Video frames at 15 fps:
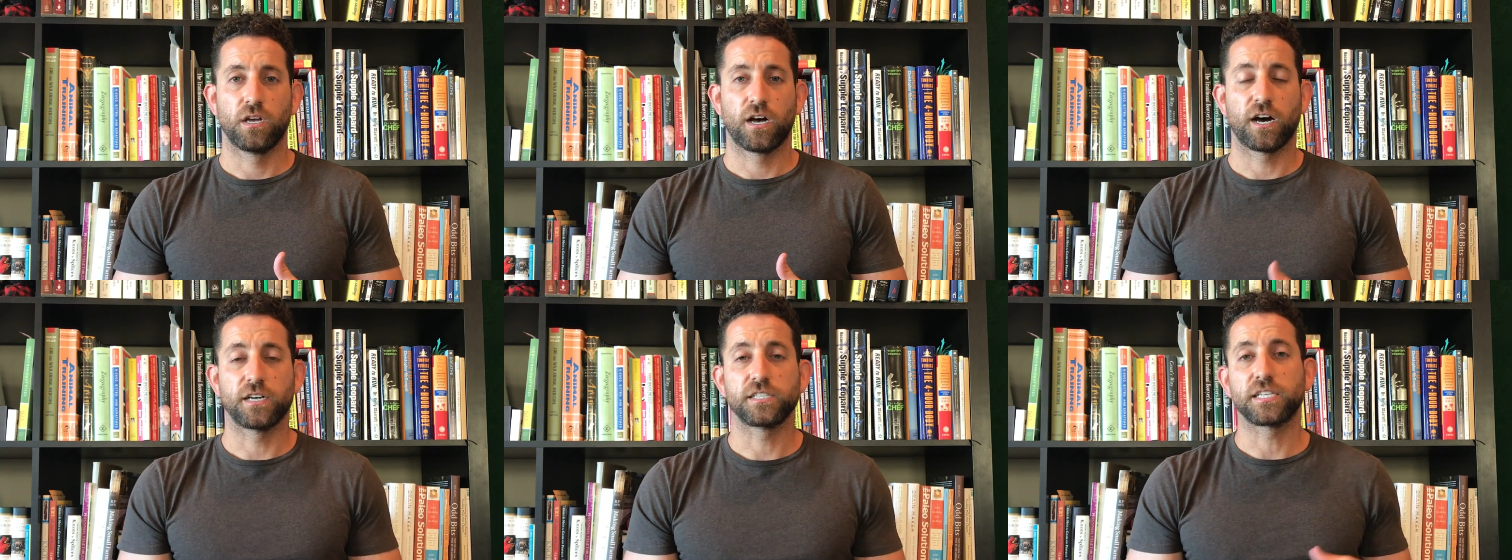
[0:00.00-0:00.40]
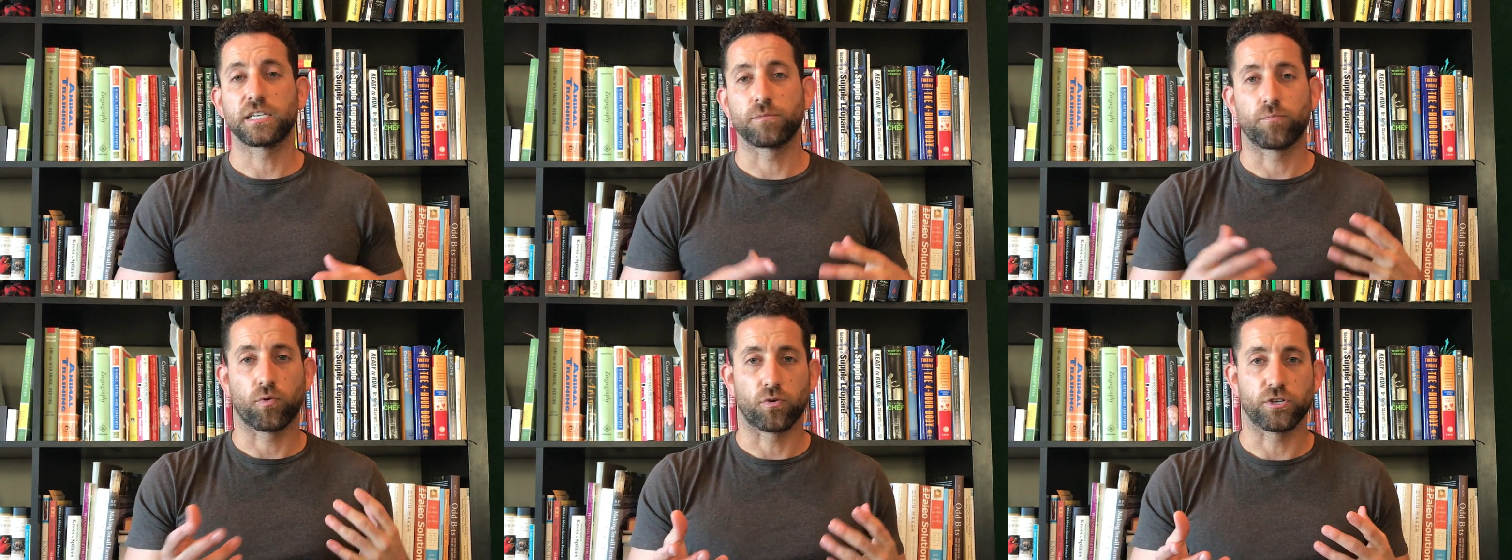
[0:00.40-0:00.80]

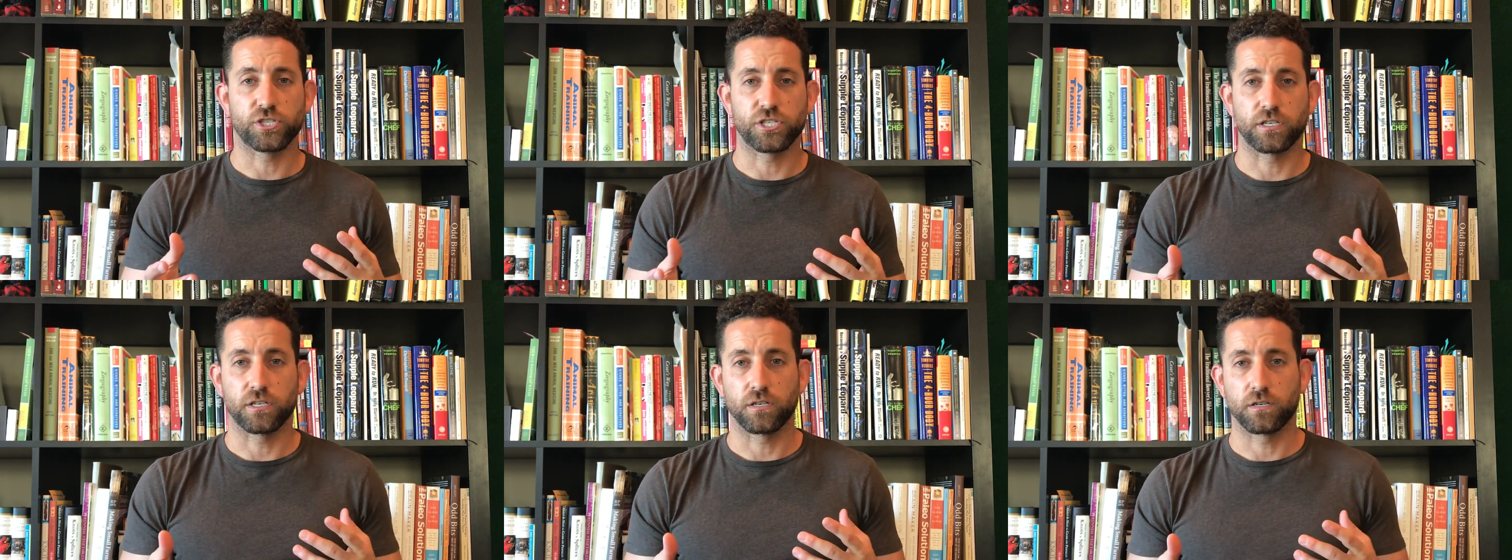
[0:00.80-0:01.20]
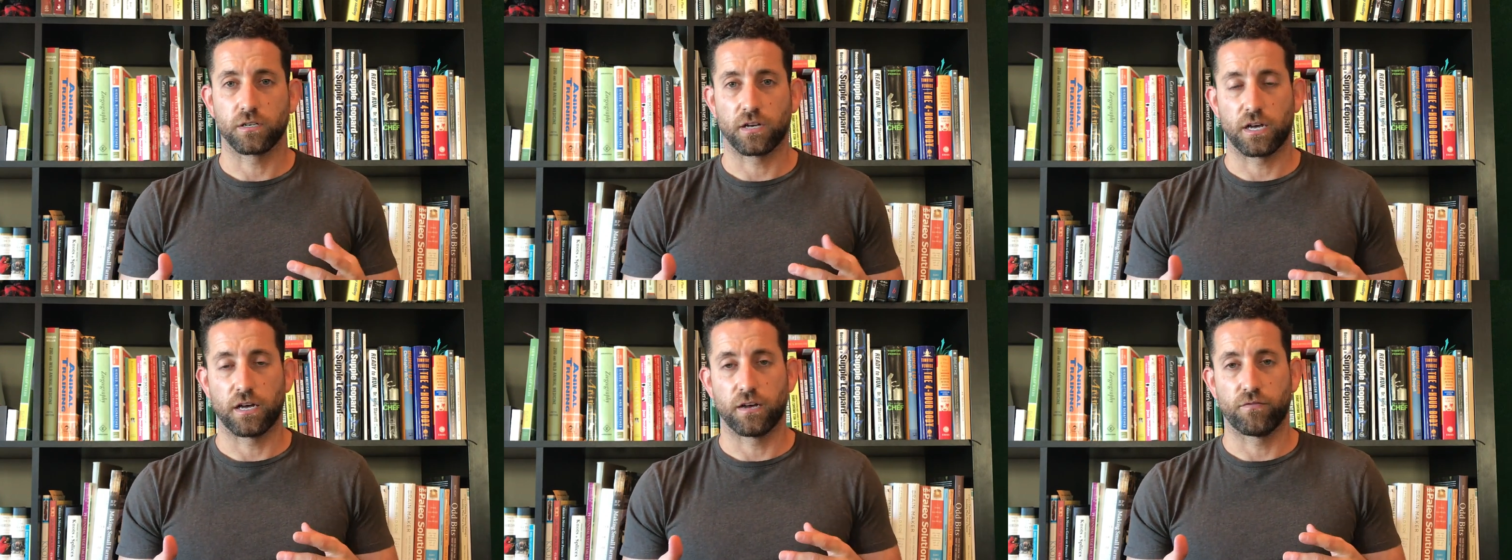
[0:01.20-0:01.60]
hunting portion
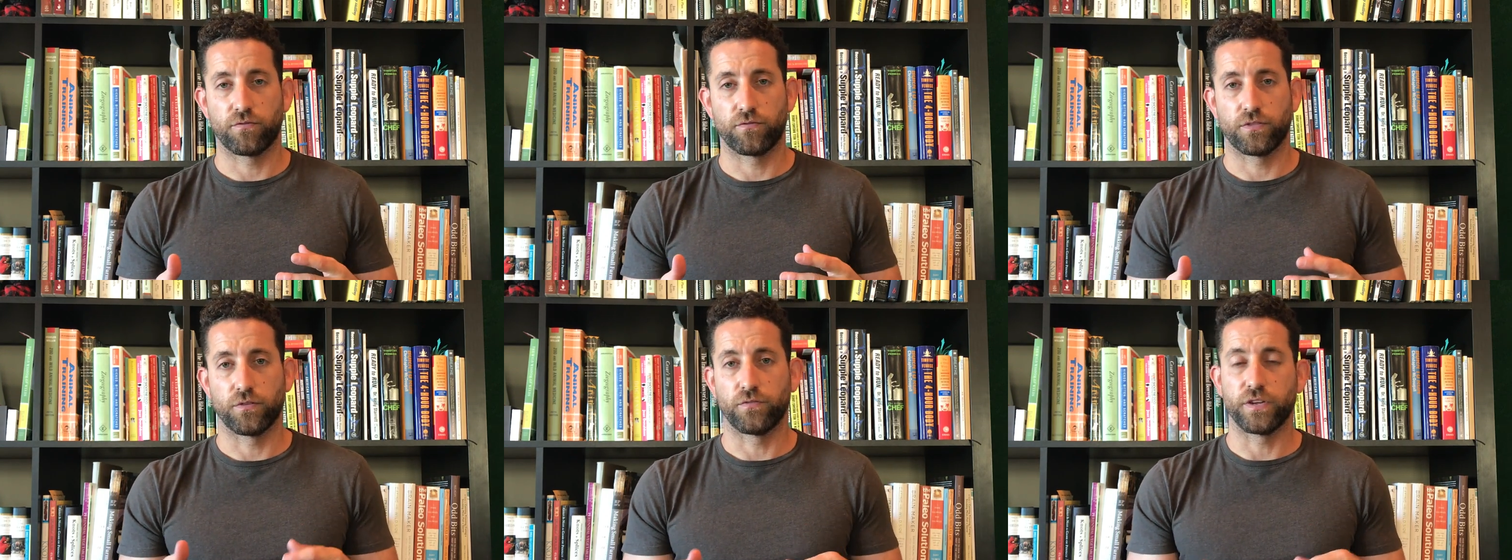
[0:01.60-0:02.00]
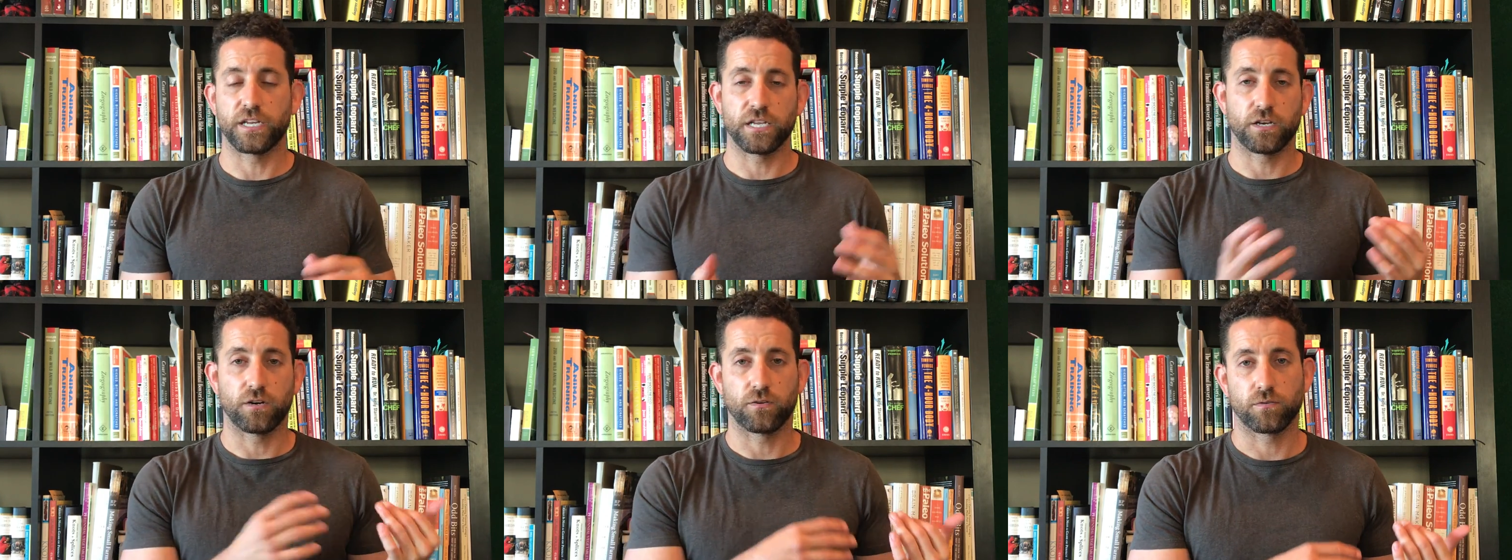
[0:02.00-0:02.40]
of the
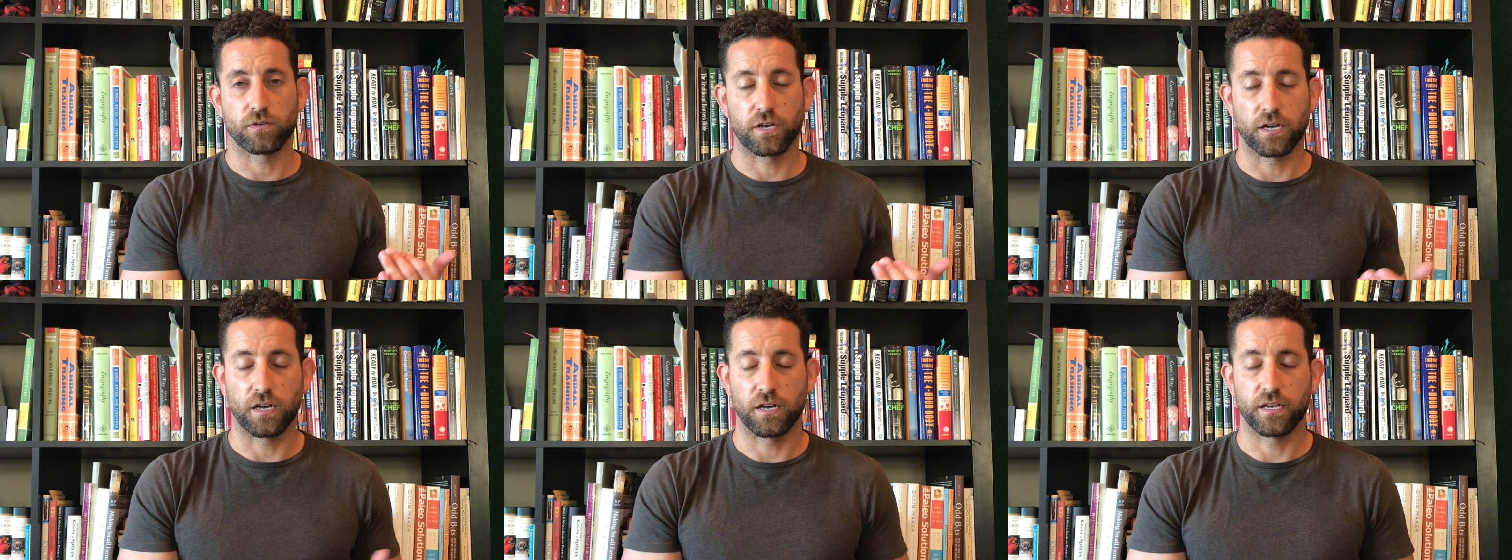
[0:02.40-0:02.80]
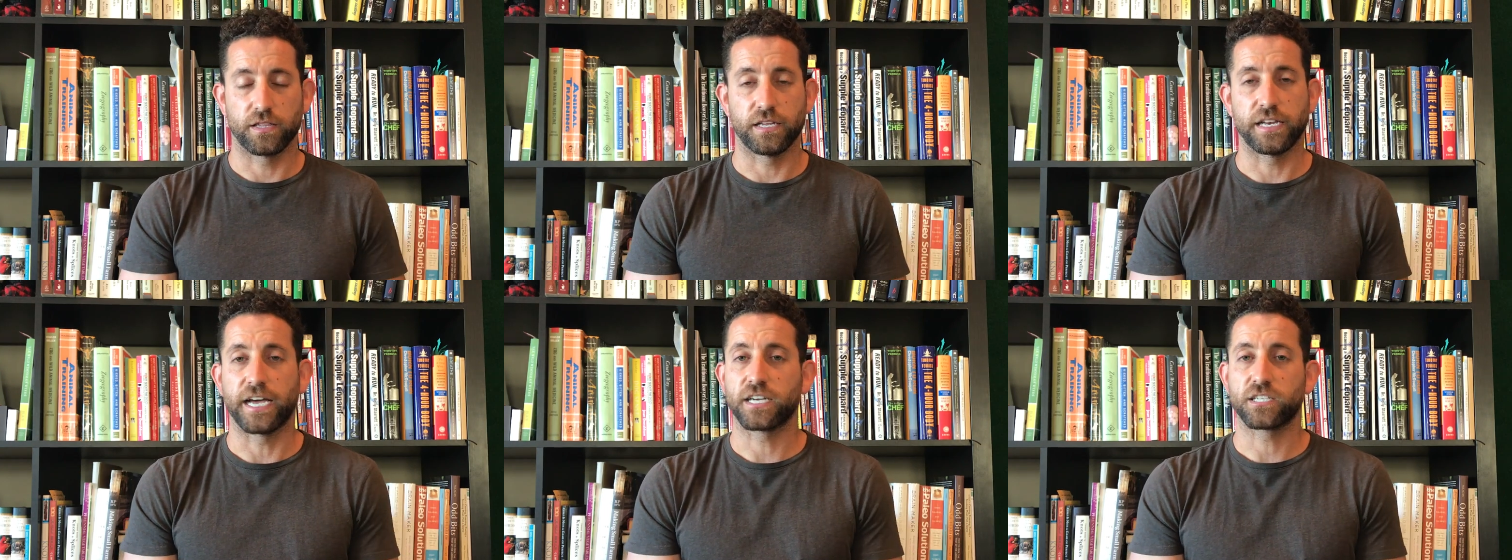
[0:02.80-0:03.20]
video
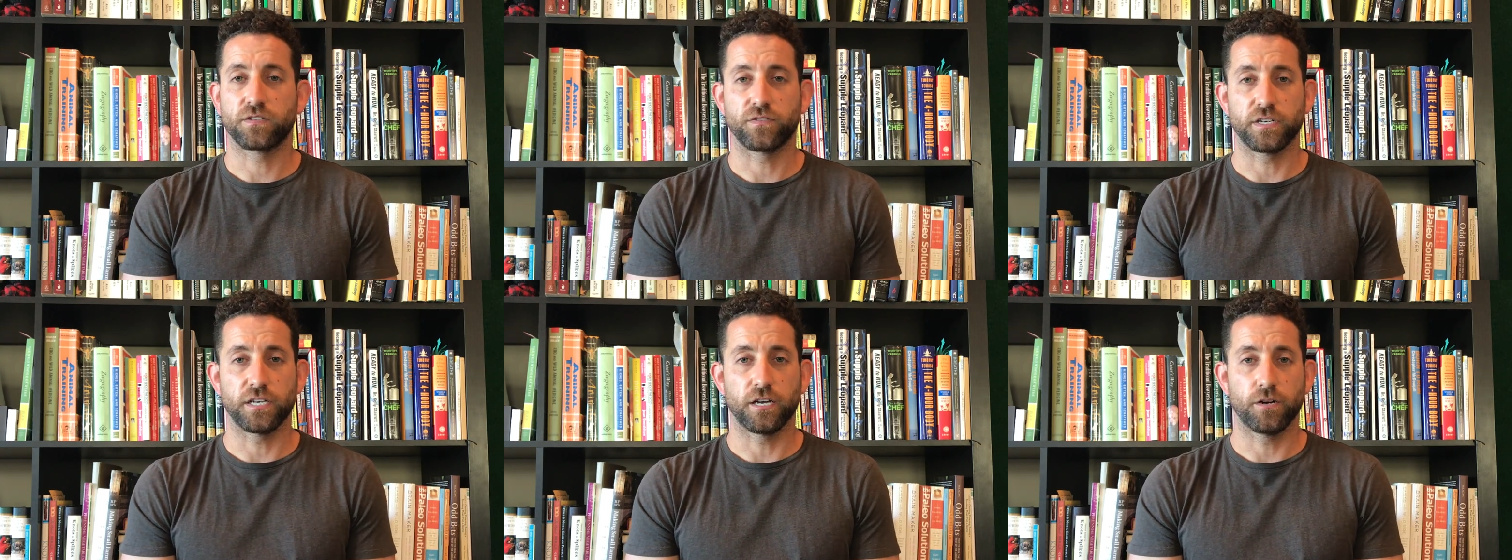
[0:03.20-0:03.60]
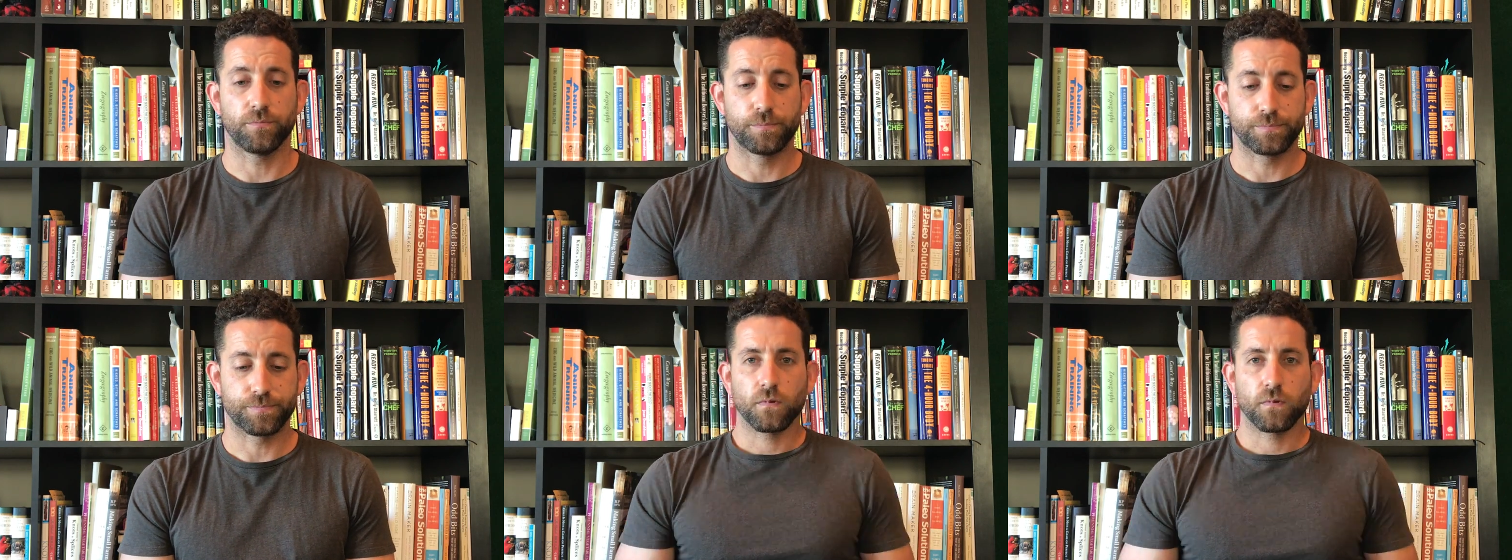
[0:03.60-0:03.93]
in the next video.